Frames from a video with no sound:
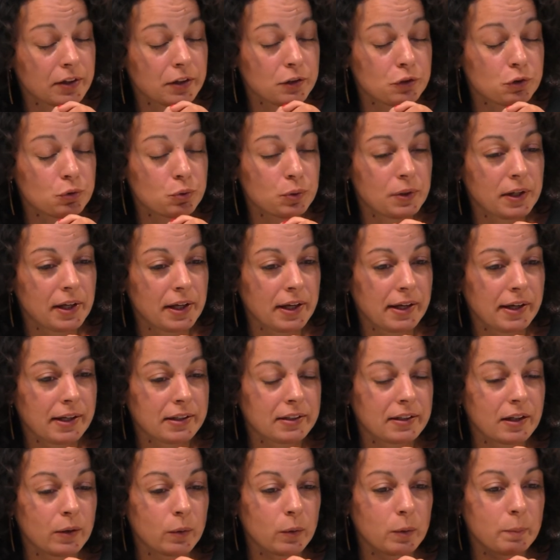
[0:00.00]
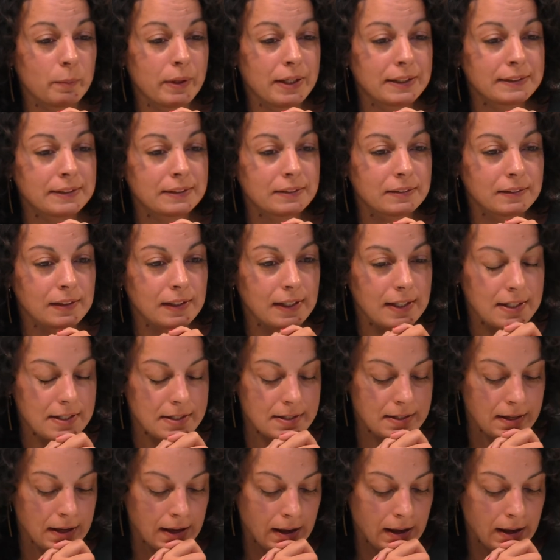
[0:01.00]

today at our masterclass.